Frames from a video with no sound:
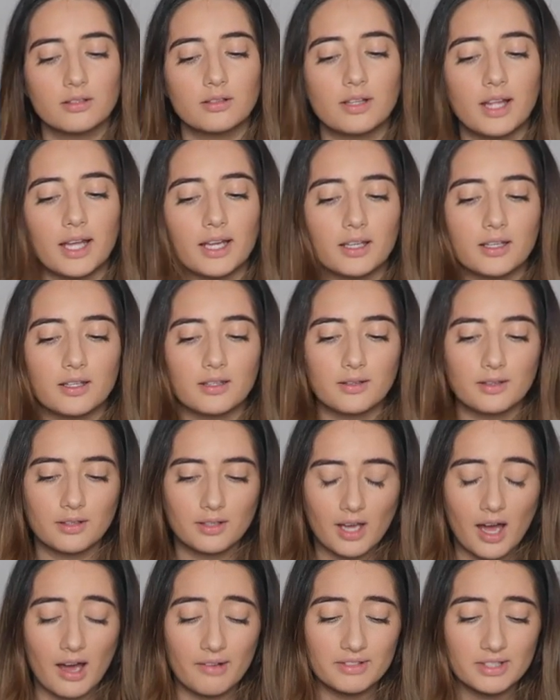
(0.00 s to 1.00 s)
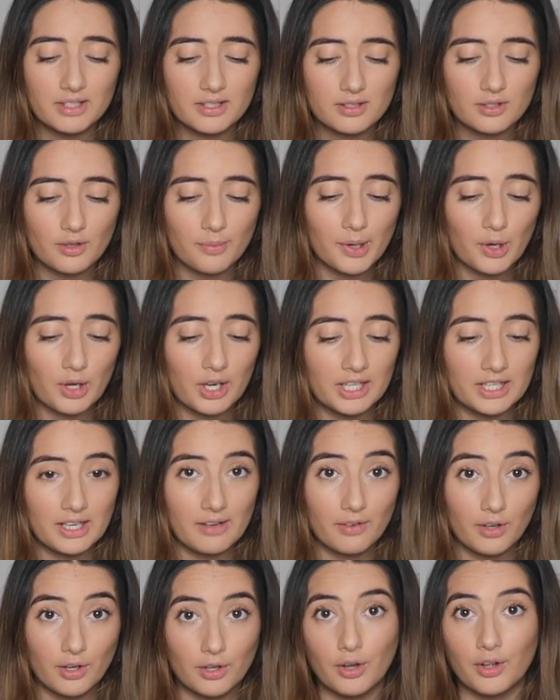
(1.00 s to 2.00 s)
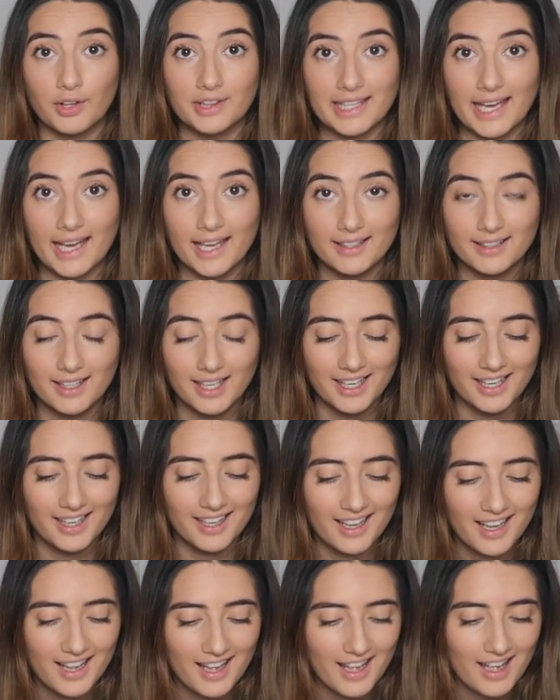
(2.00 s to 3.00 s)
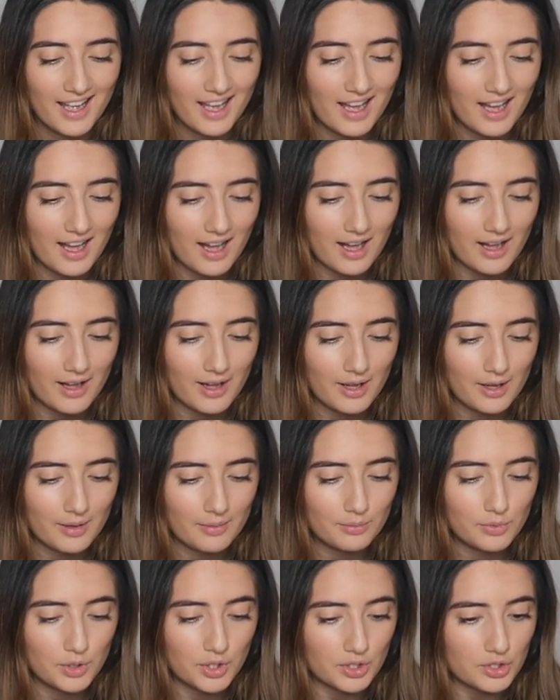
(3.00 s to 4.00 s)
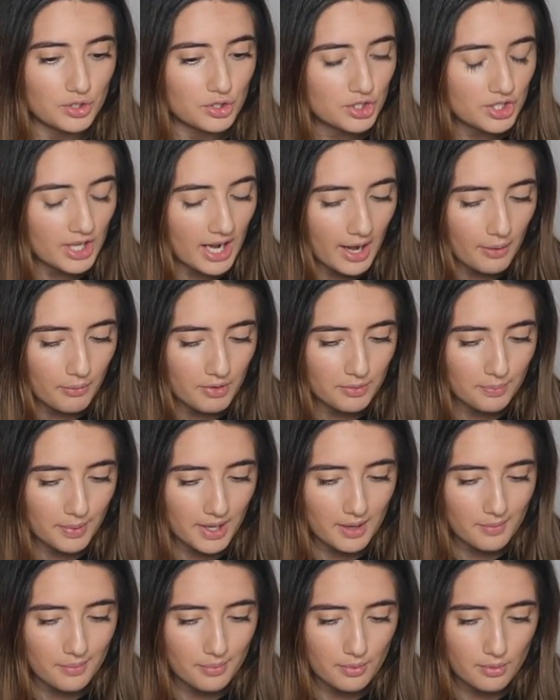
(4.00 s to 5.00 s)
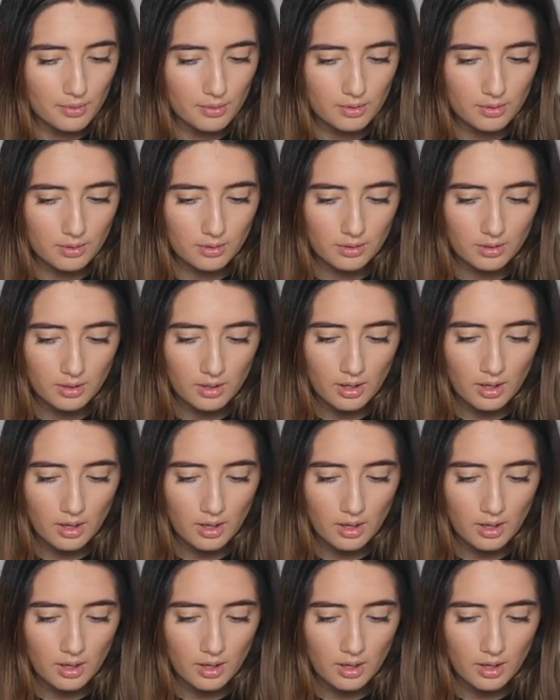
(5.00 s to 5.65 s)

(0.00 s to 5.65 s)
Like covers. Oh my god, I never got on that. You can chat with people.